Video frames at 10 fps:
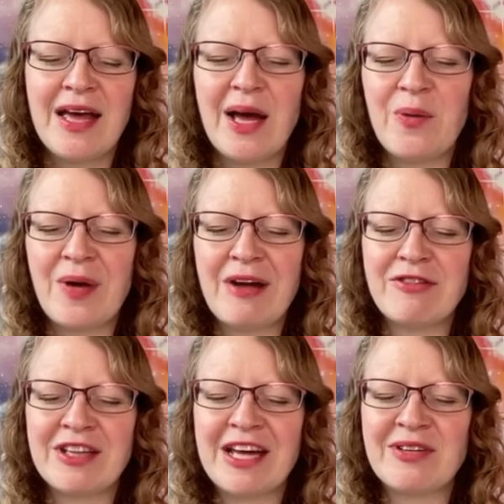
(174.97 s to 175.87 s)

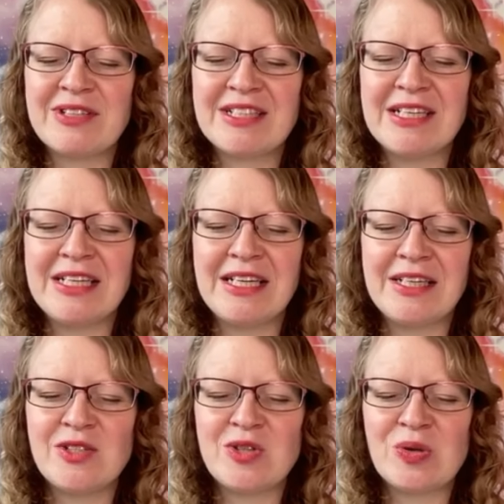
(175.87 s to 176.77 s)
However, there is a
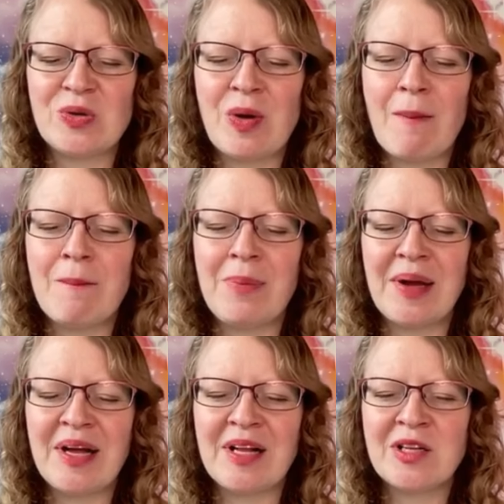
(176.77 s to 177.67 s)
need to
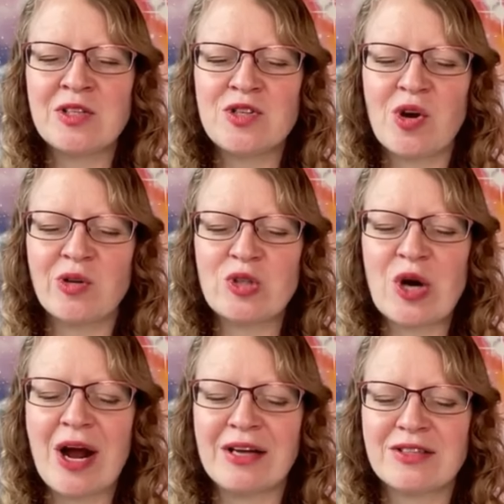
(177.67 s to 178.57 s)
build your
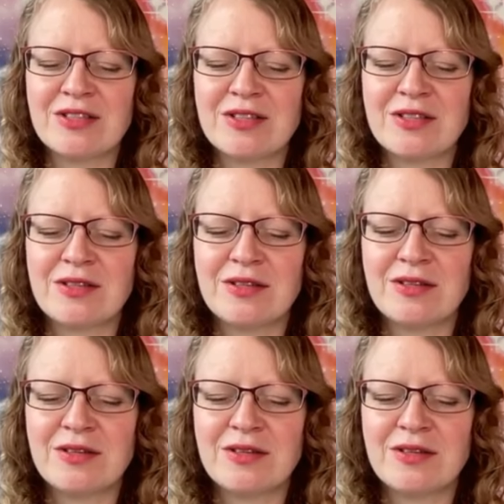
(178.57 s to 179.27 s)
trust